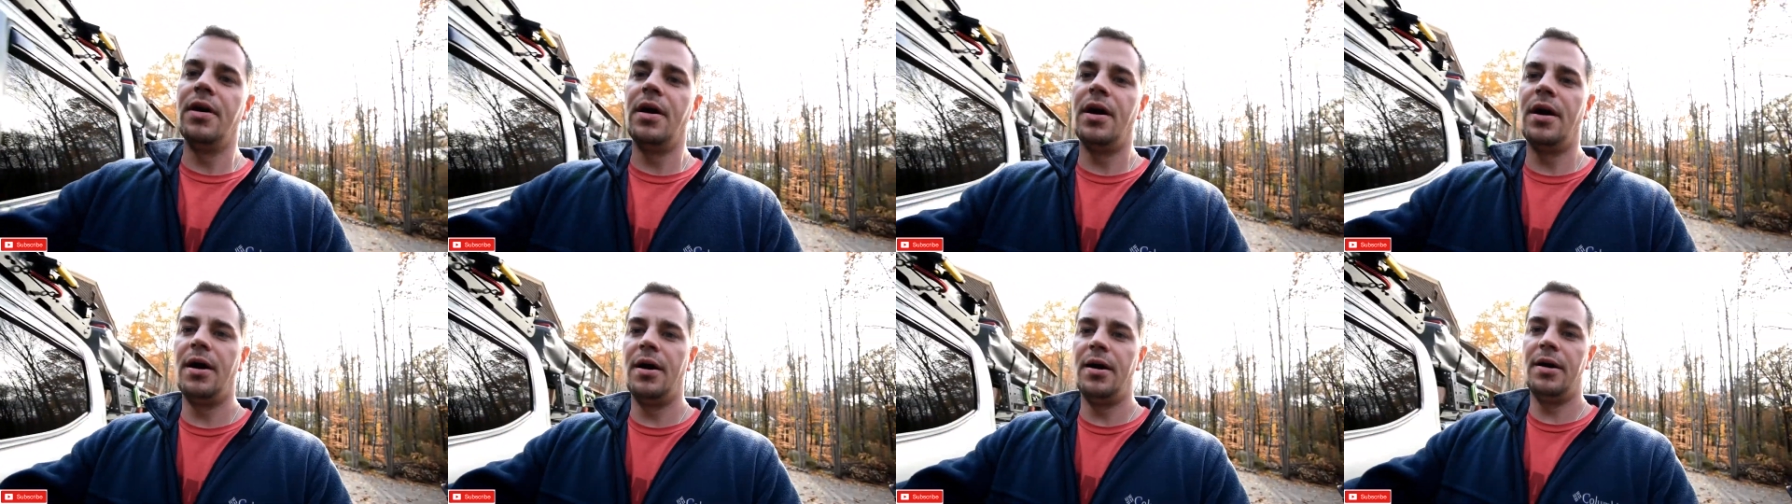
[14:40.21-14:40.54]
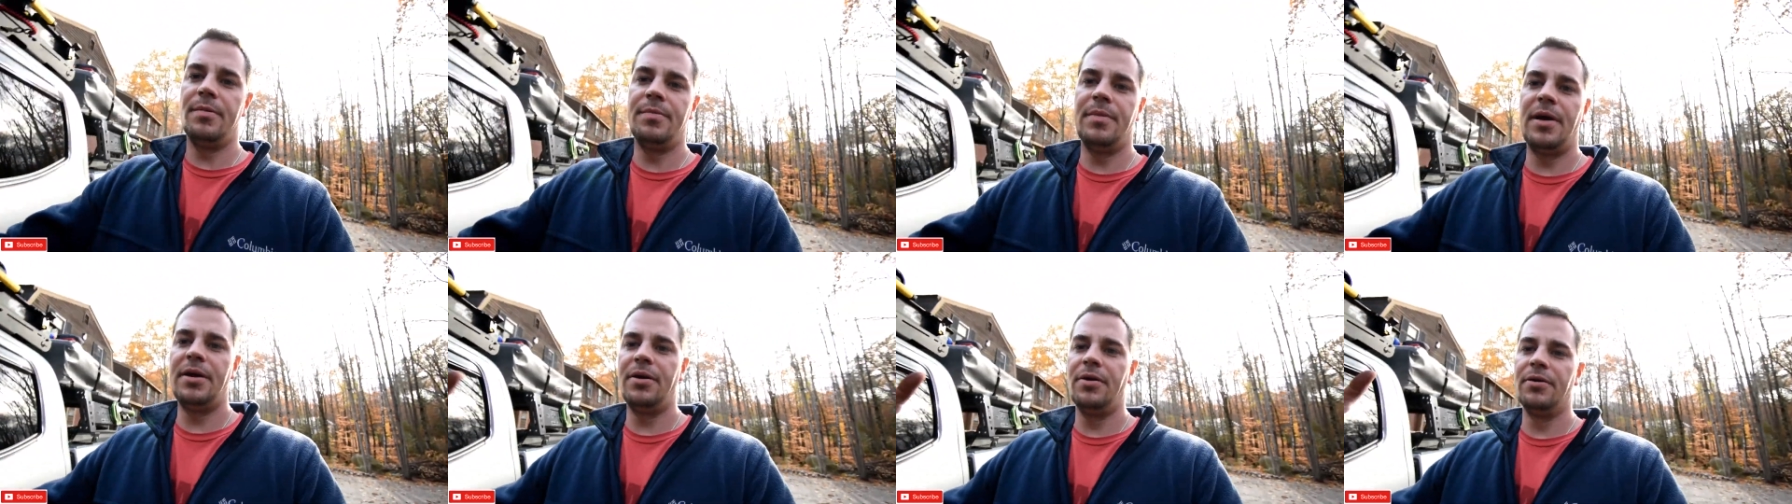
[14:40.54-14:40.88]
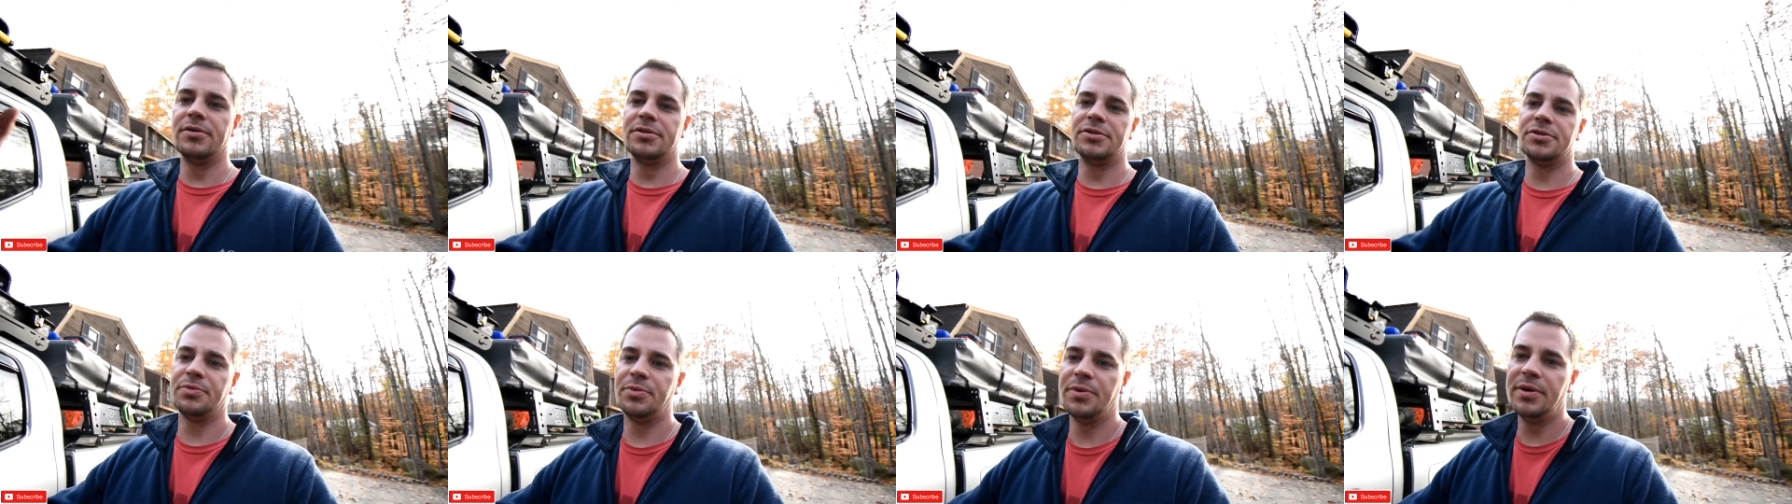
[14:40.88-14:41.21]
Um, I know
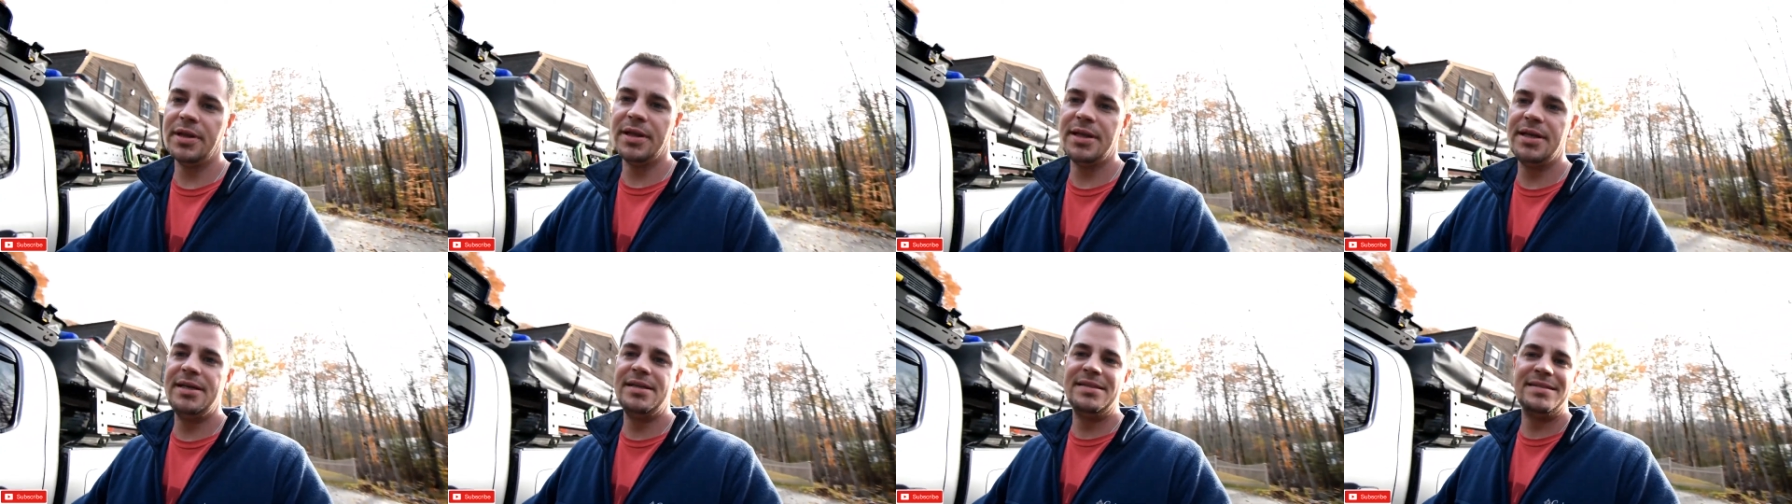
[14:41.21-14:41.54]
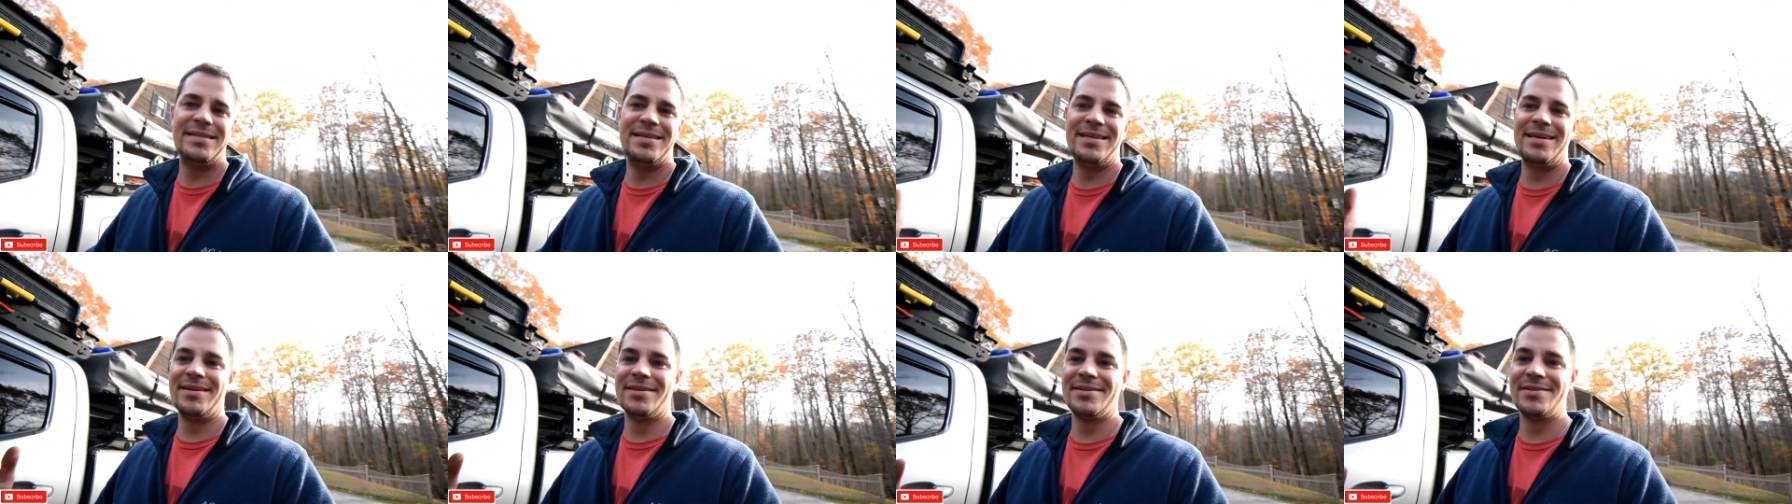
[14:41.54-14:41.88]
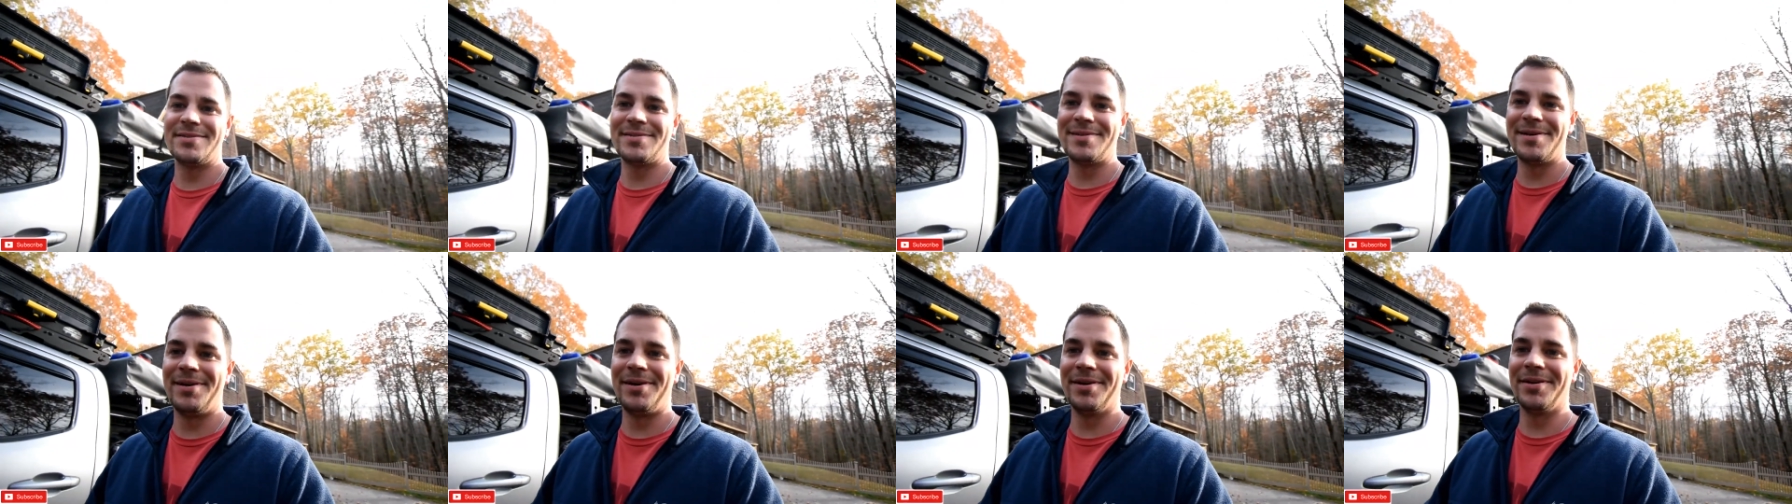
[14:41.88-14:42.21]
it's a really easy
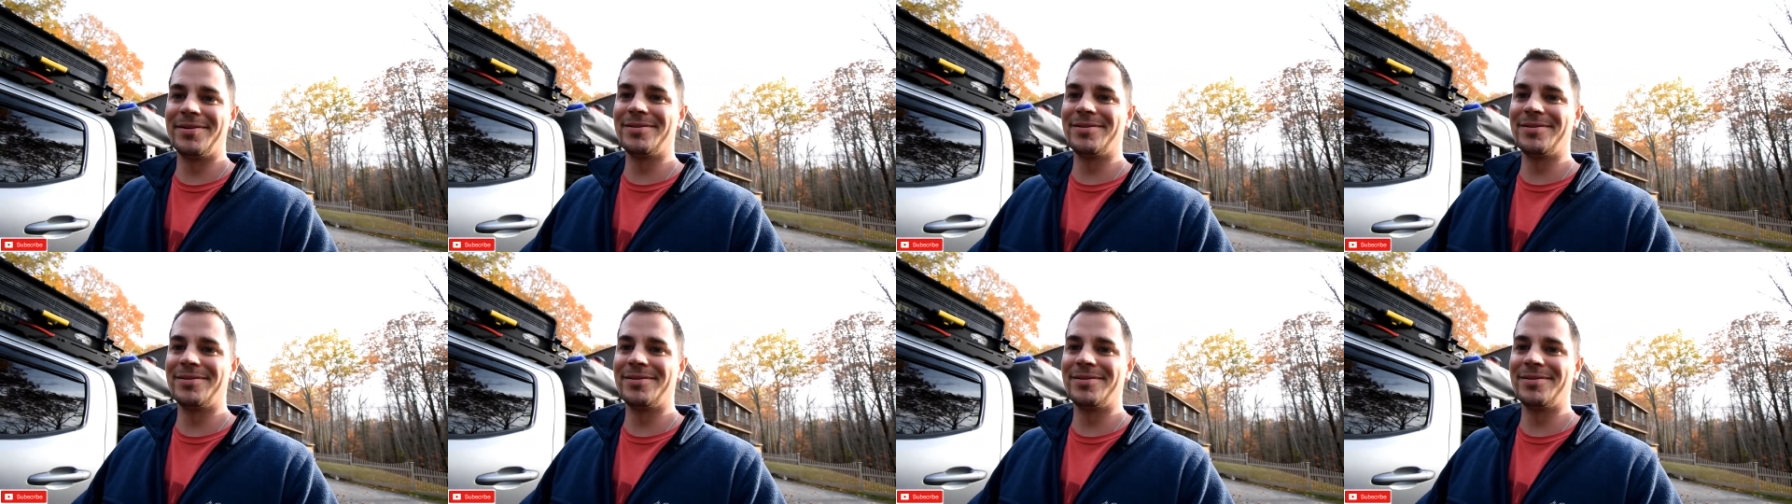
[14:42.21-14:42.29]
install,